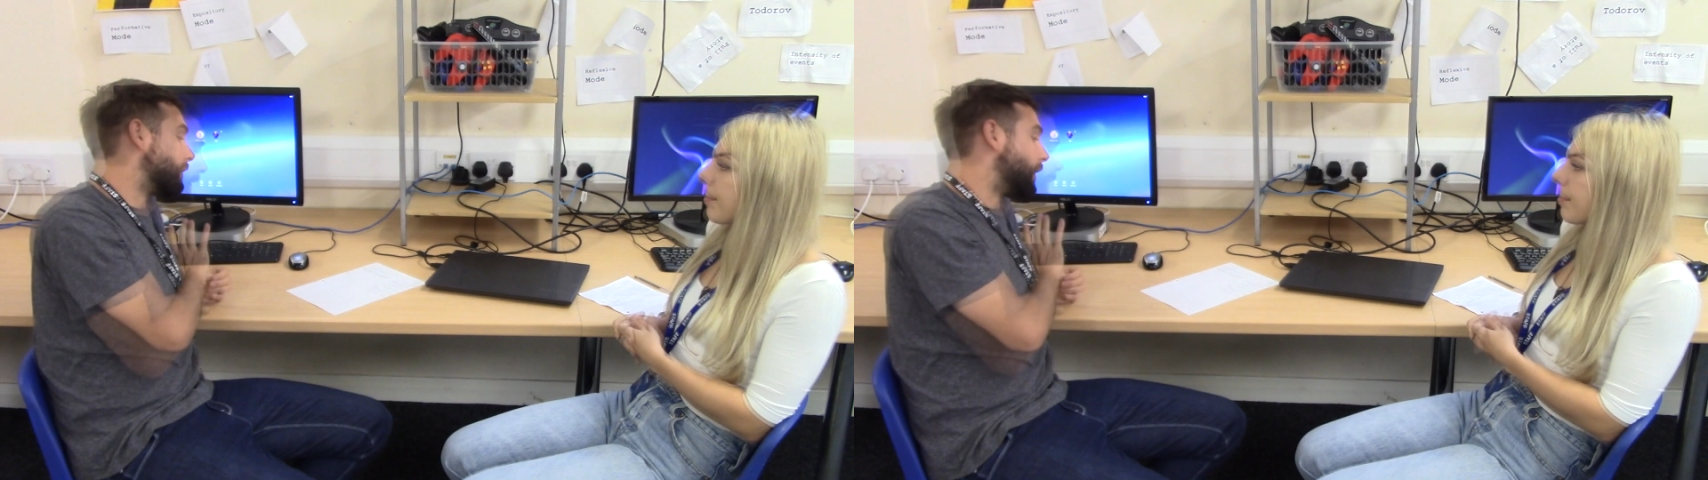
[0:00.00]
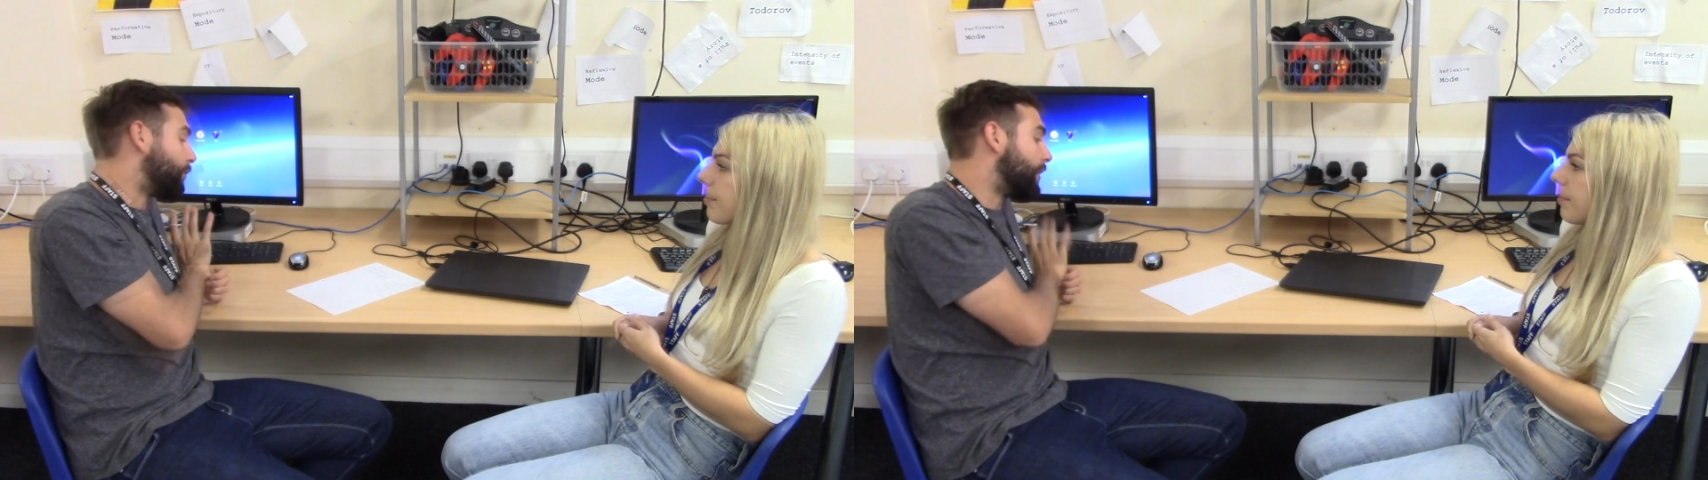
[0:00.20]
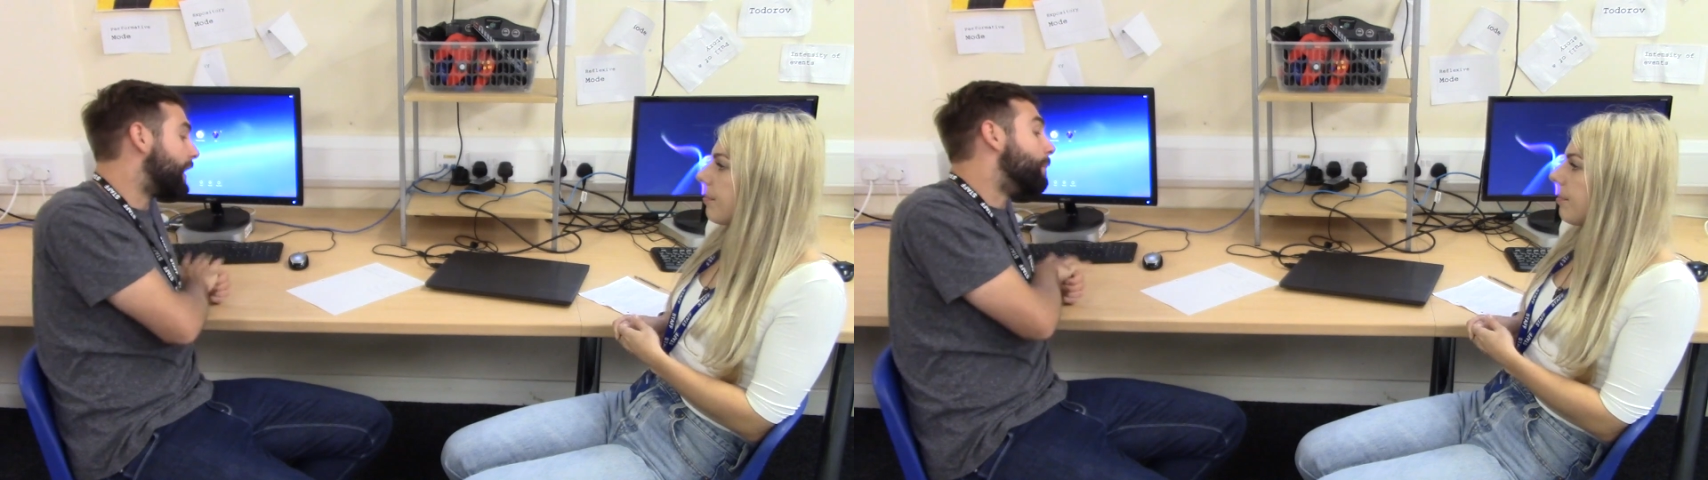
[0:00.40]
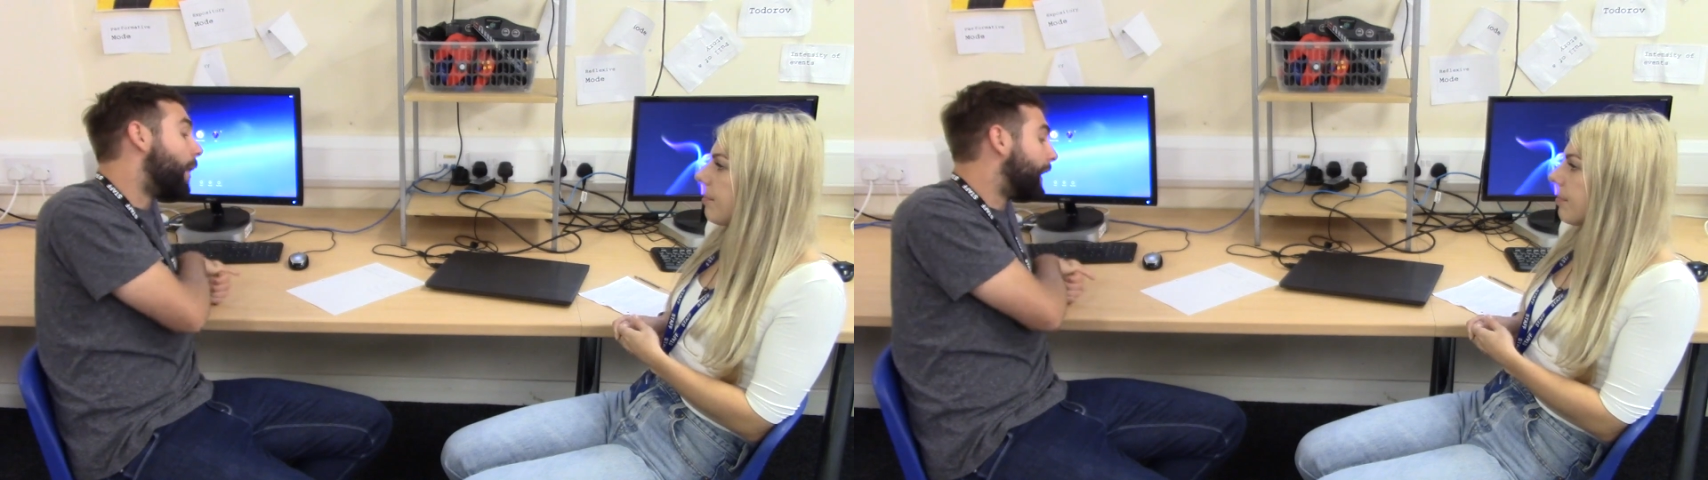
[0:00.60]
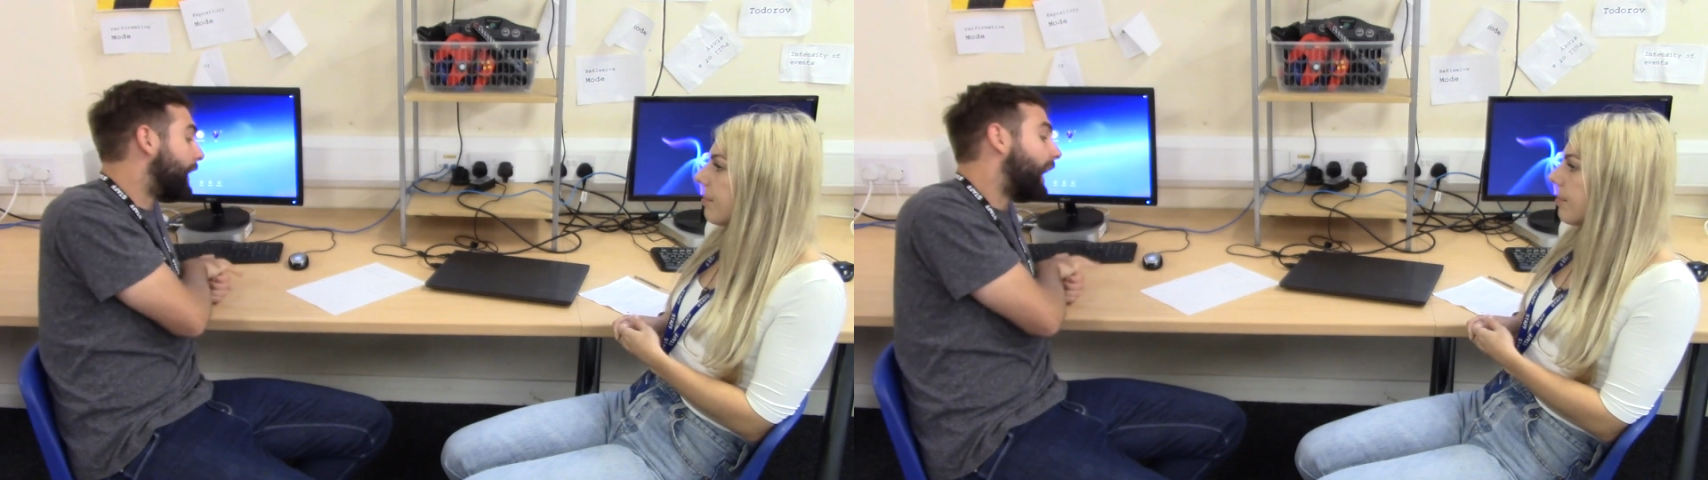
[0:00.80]
a really
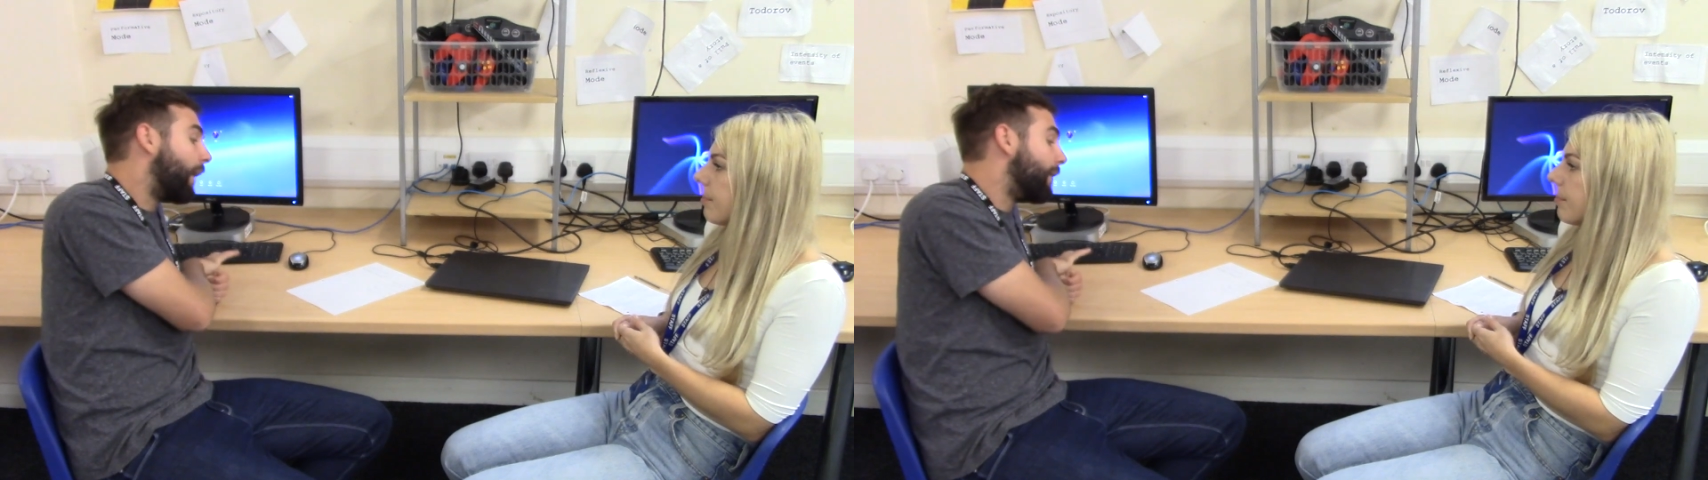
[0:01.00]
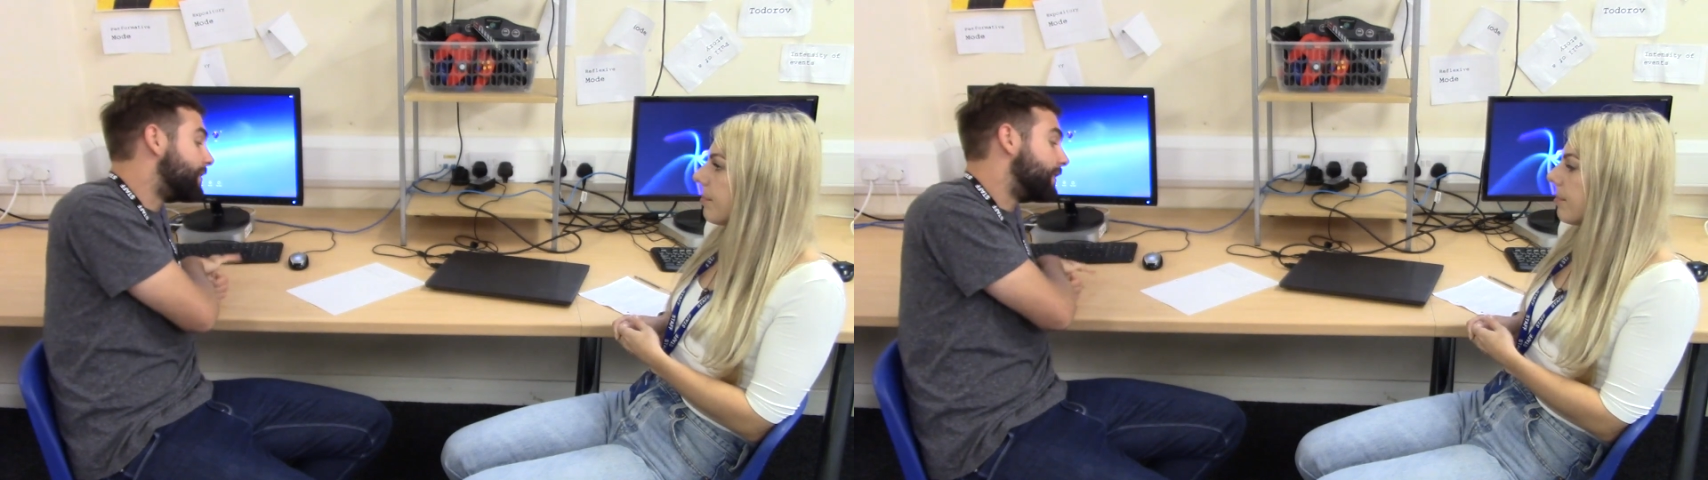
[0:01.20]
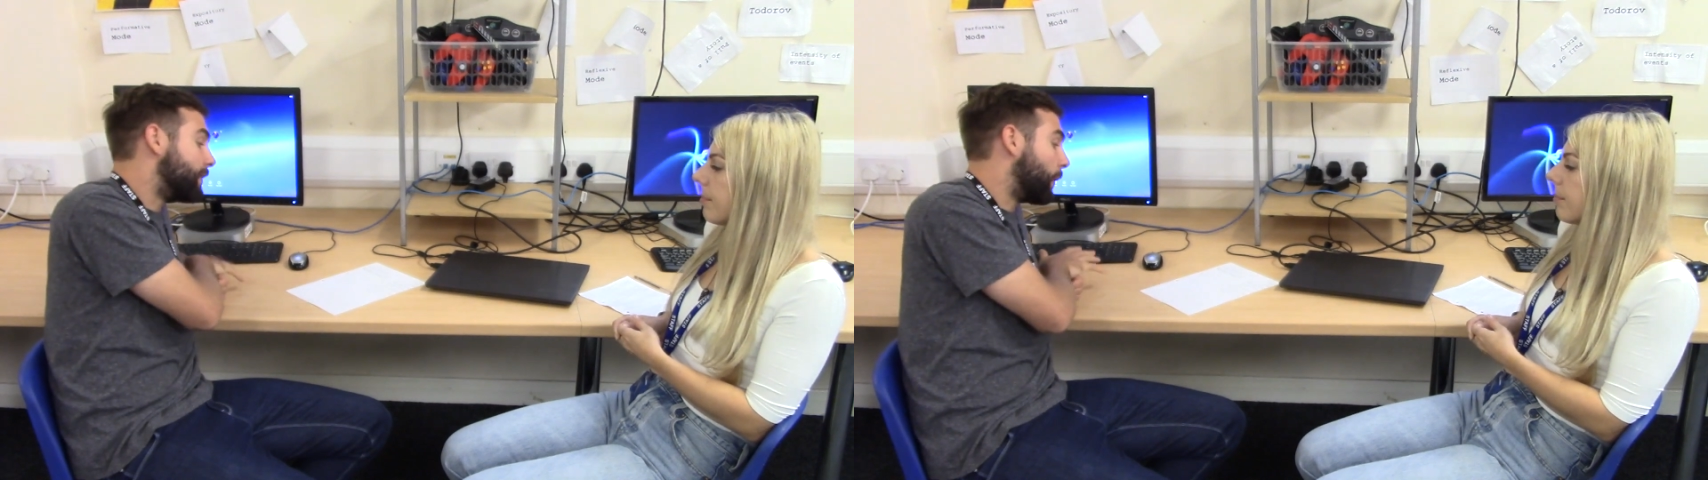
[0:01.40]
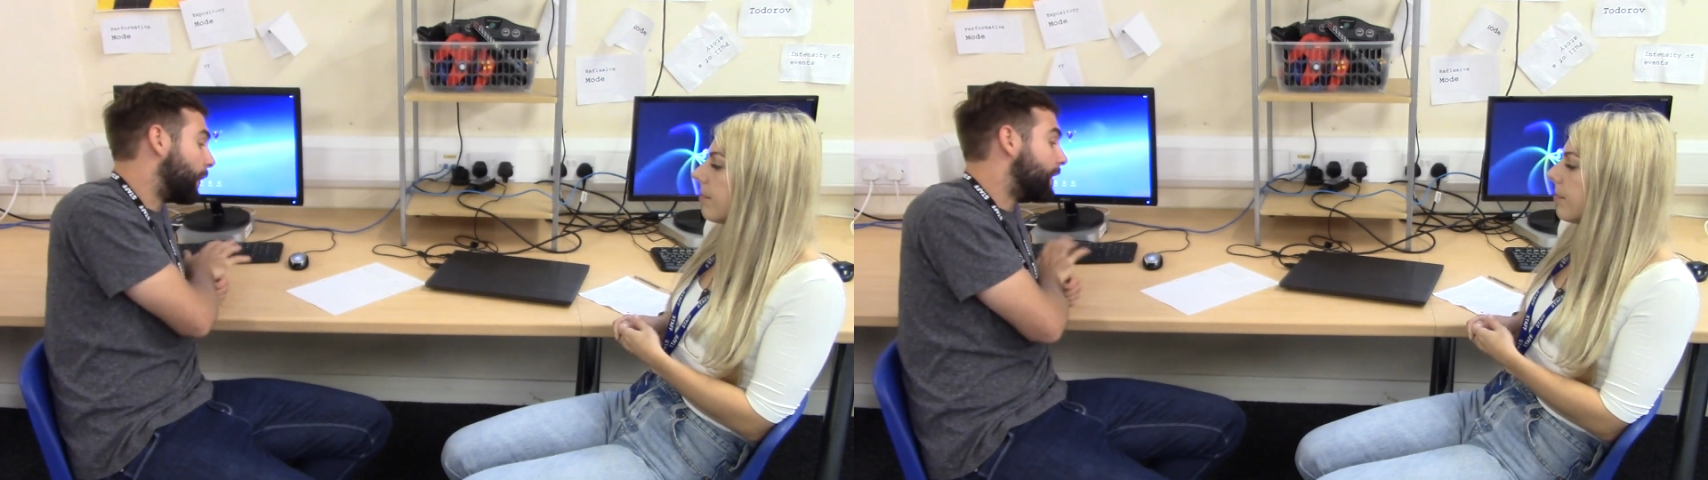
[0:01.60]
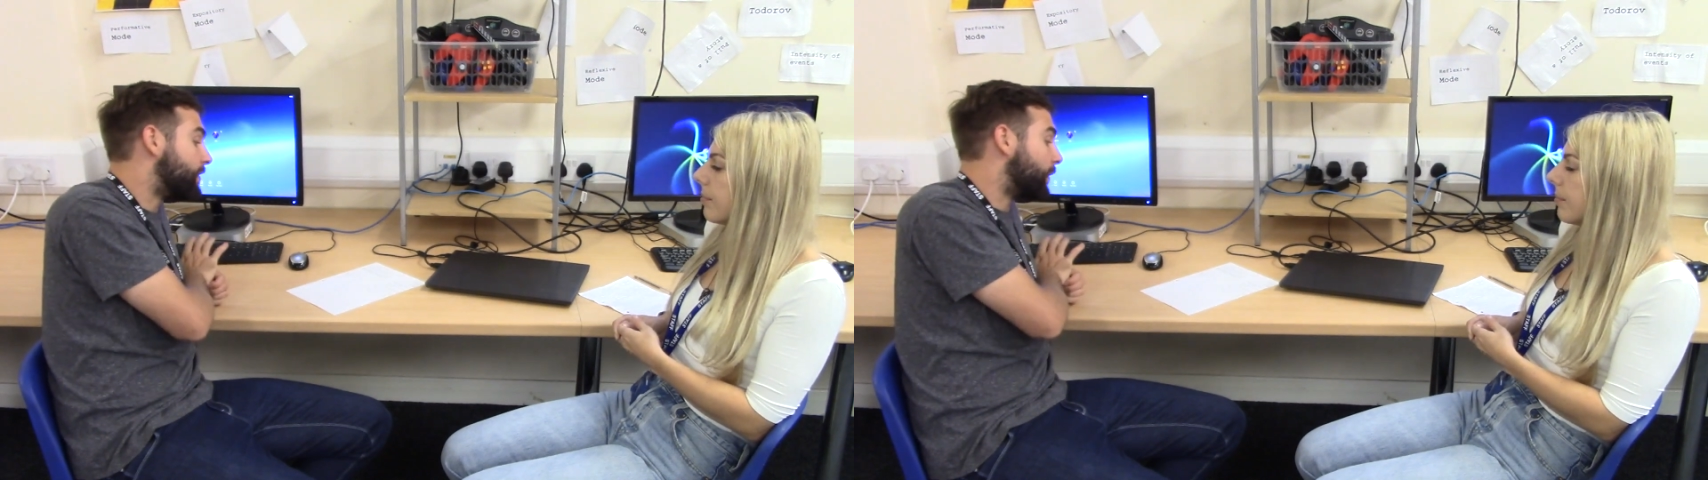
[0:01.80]
minor character, to be honest,